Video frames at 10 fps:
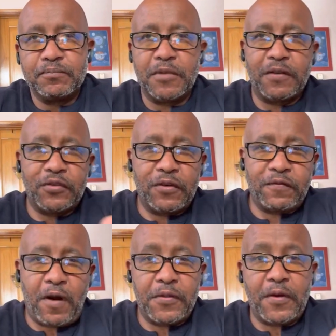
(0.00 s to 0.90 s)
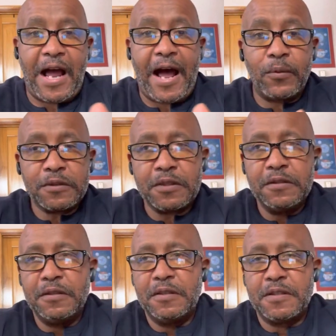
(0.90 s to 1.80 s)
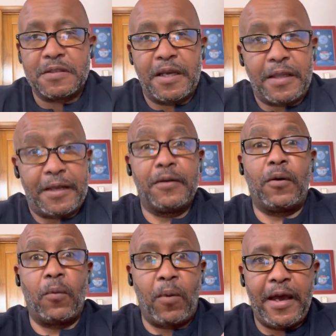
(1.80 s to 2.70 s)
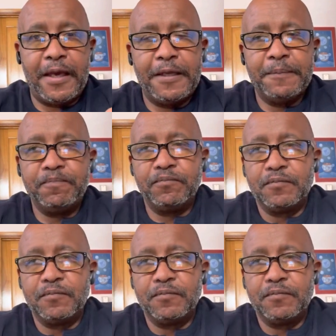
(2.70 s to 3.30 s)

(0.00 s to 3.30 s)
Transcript: But if you're farther out, say like Hawaii,